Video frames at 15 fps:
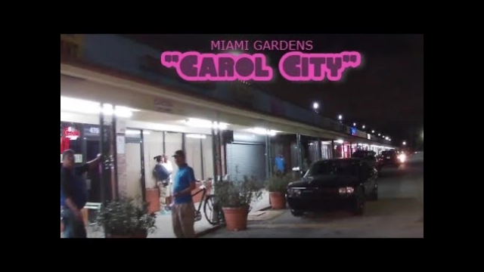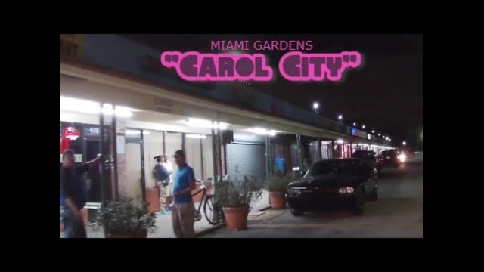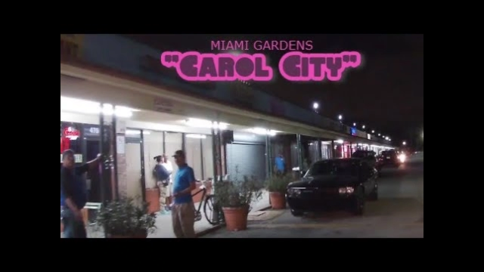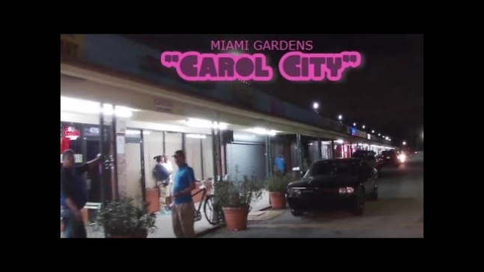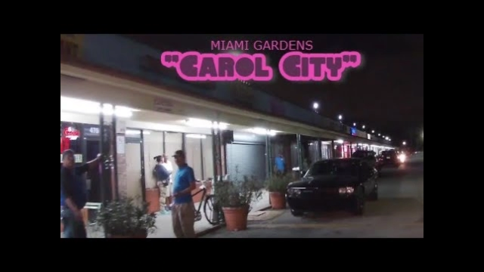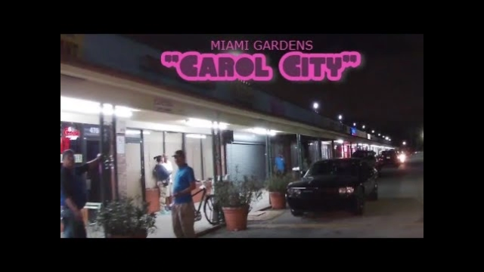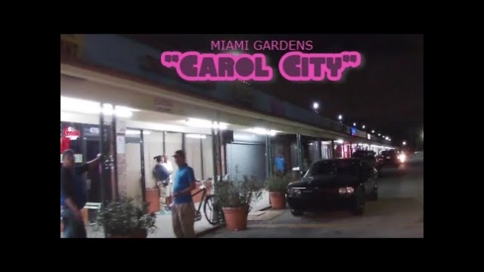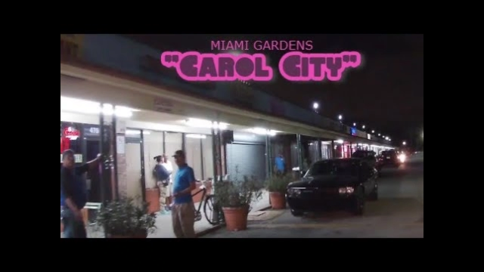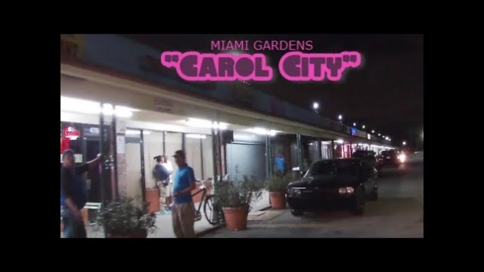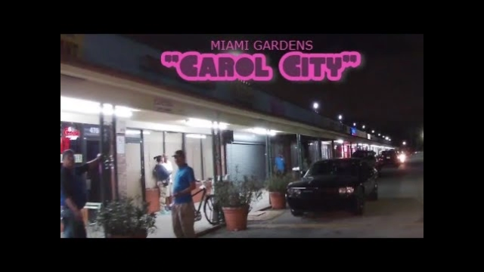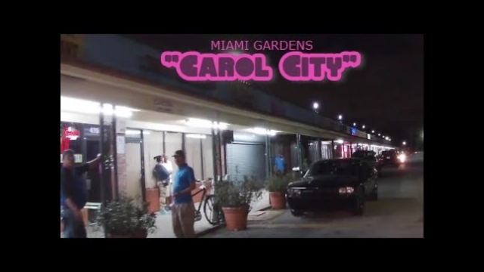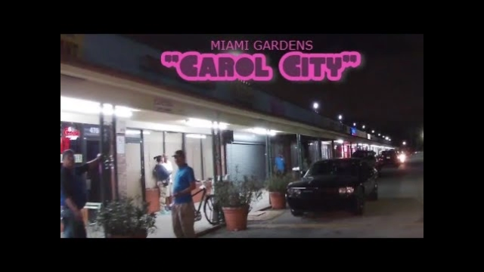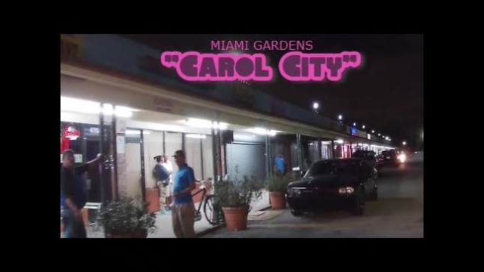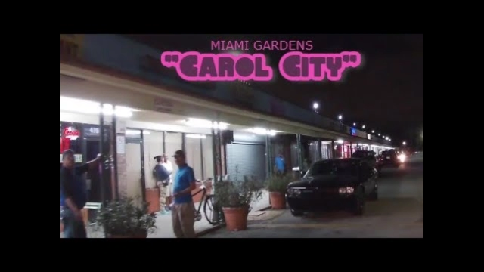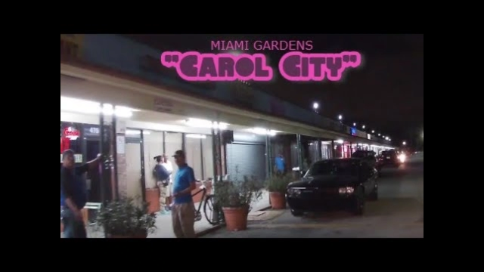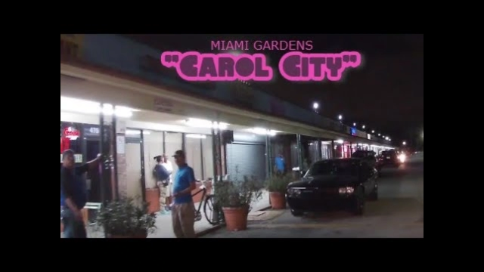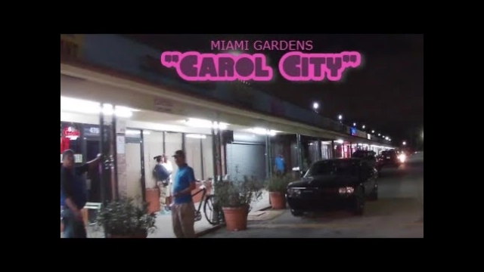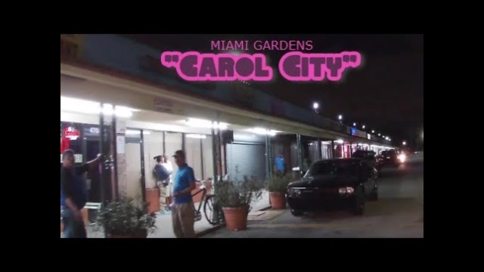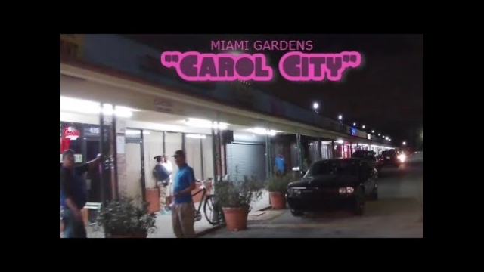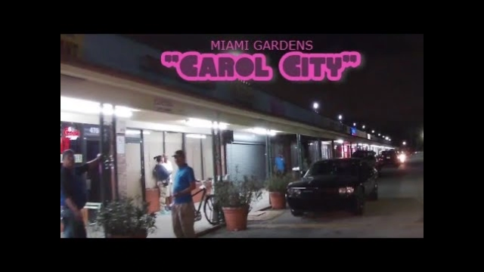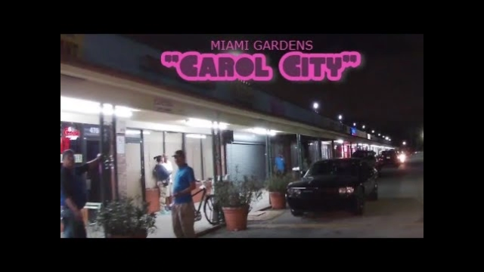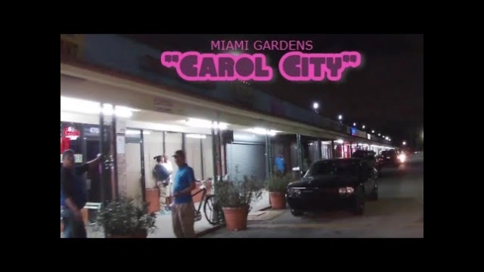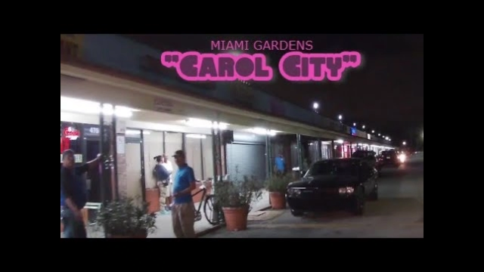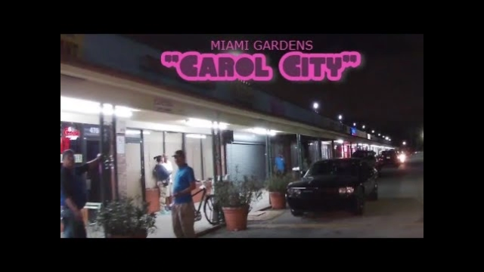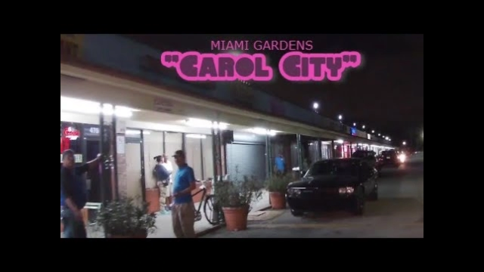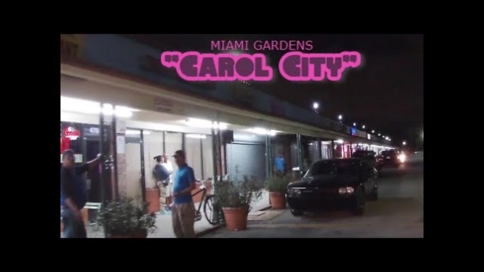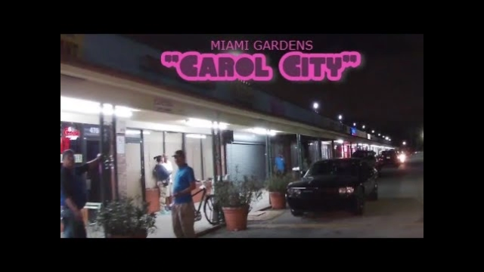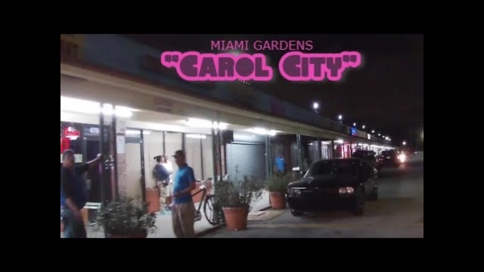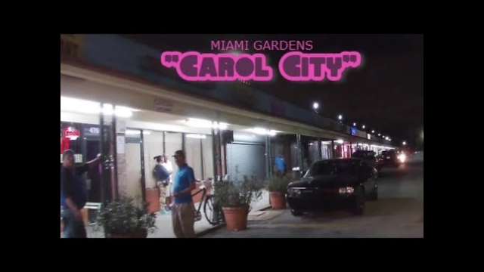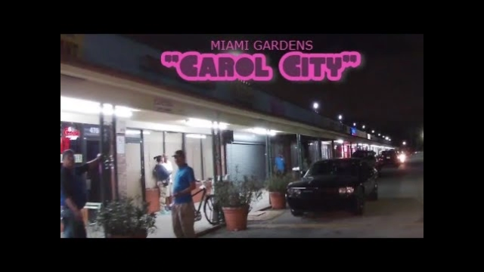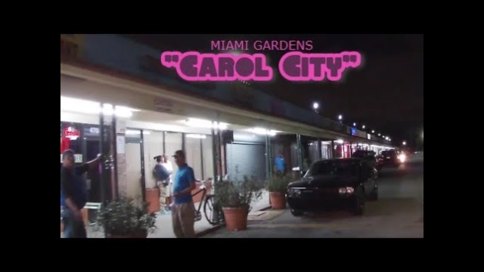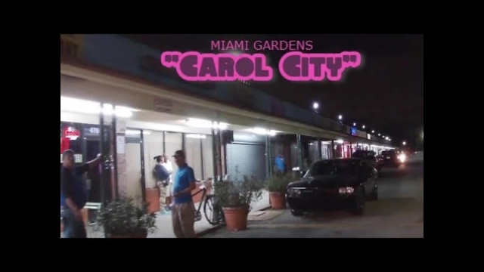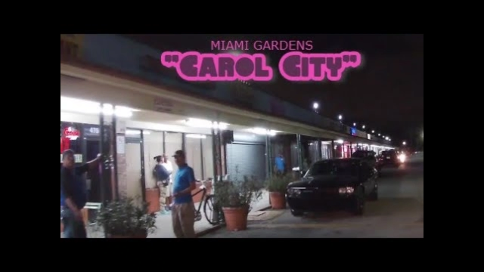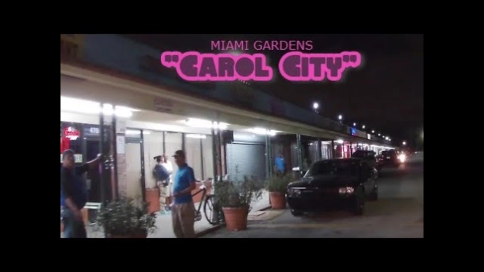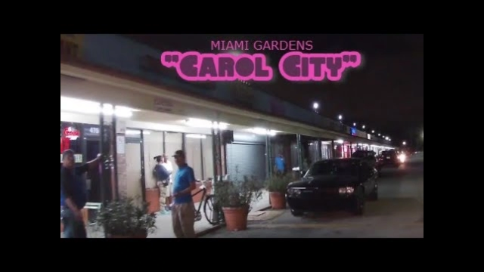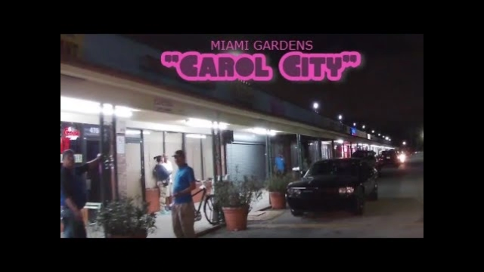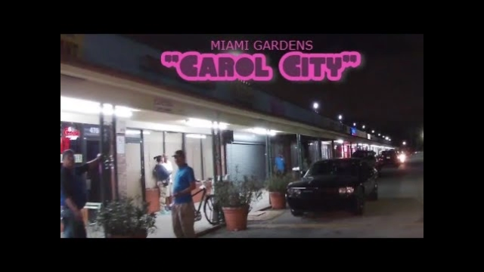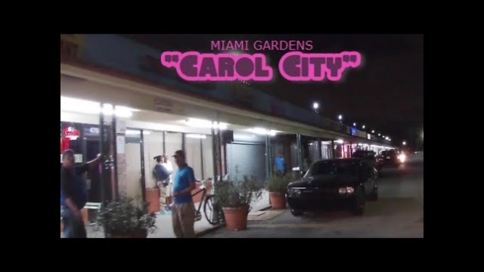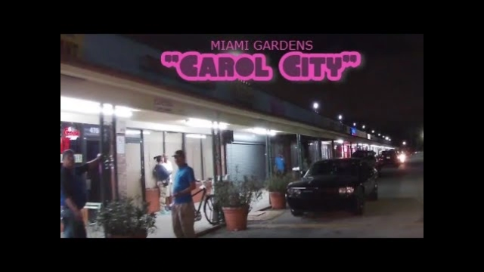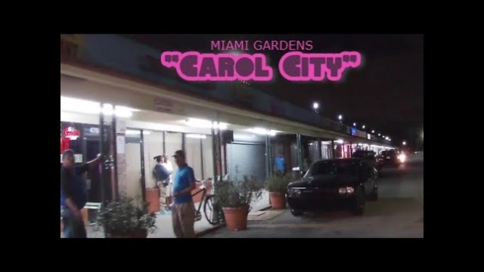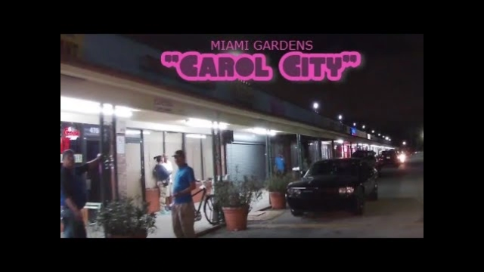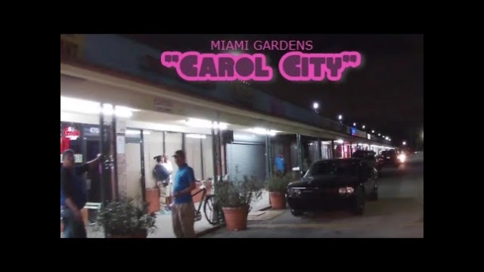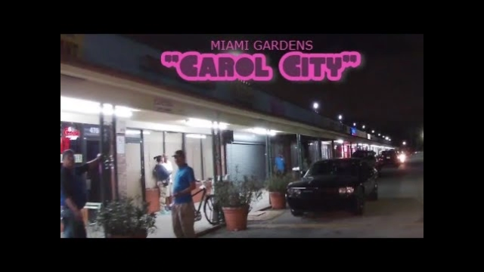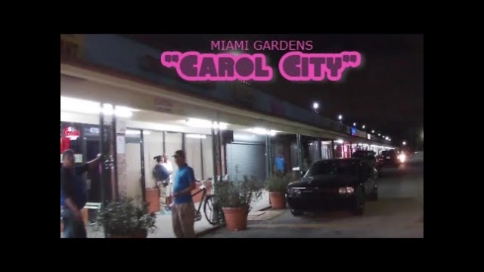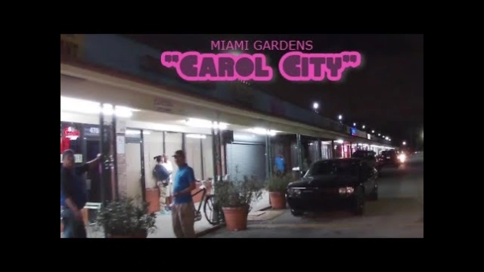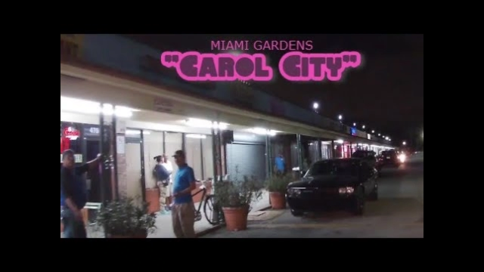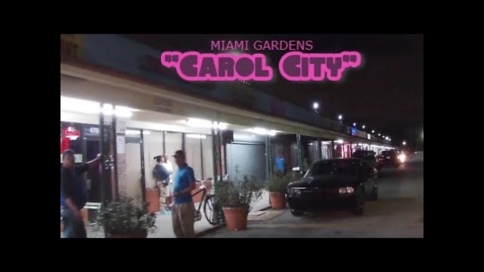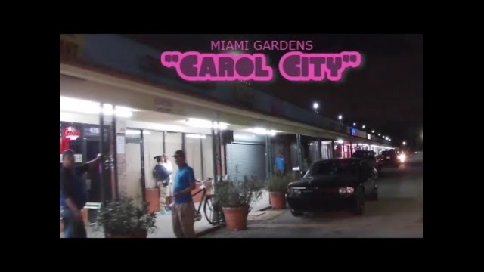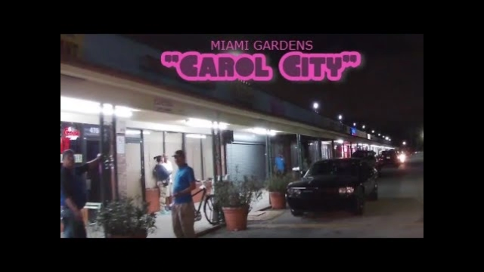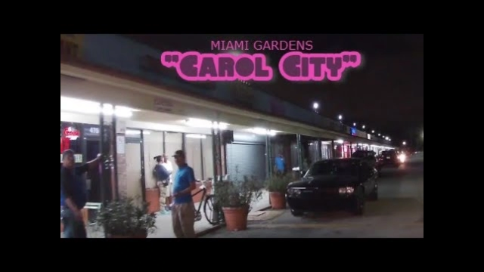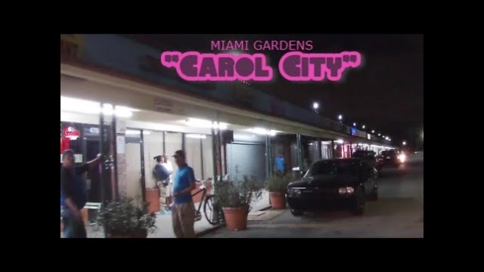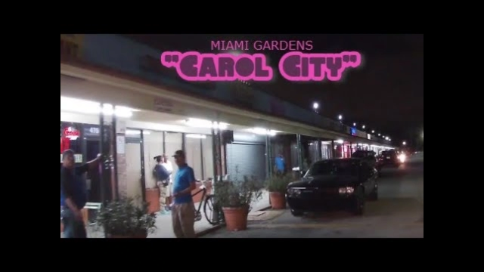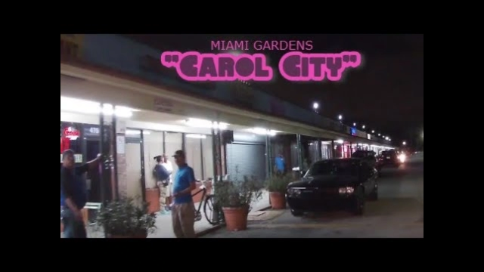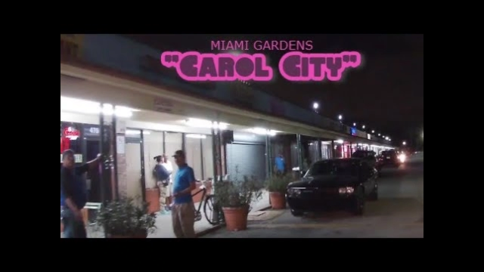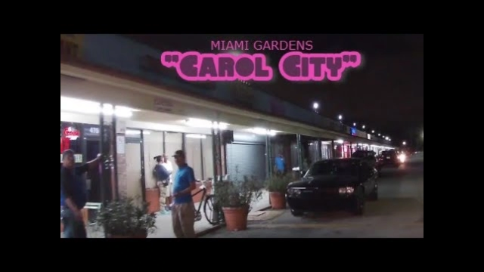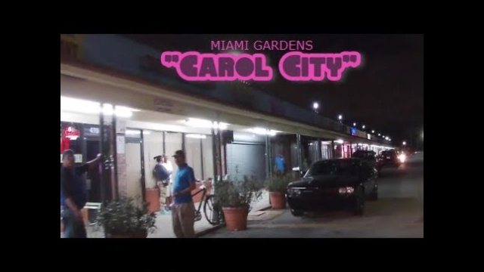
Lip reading: Nobody's mouth can be seen.